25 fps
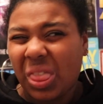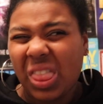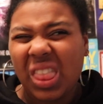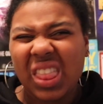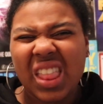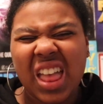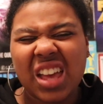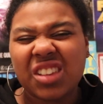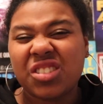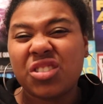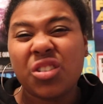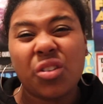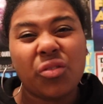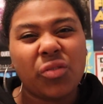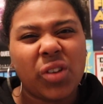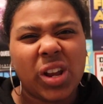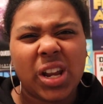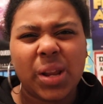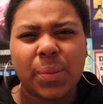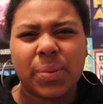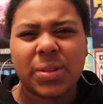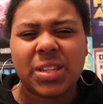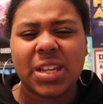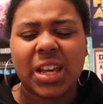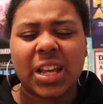That's not
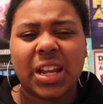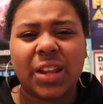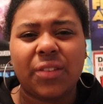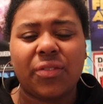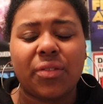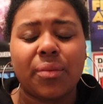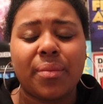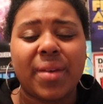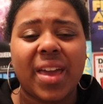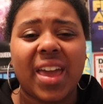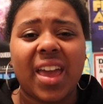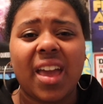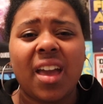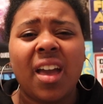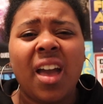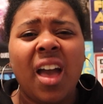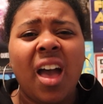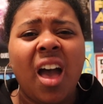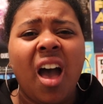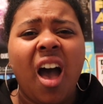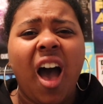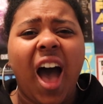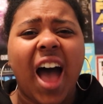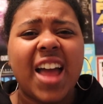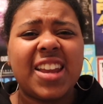really particularly for me.
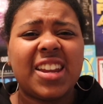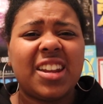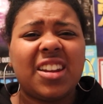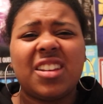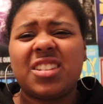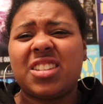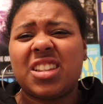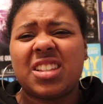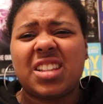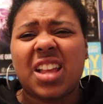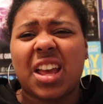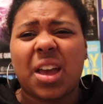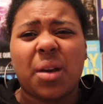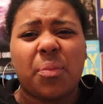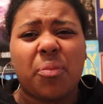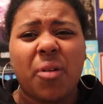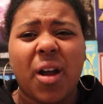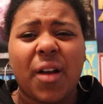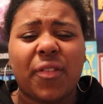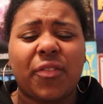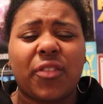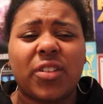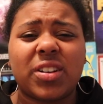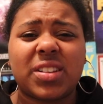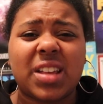I don't know, it's just like a
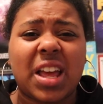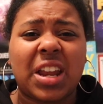preference.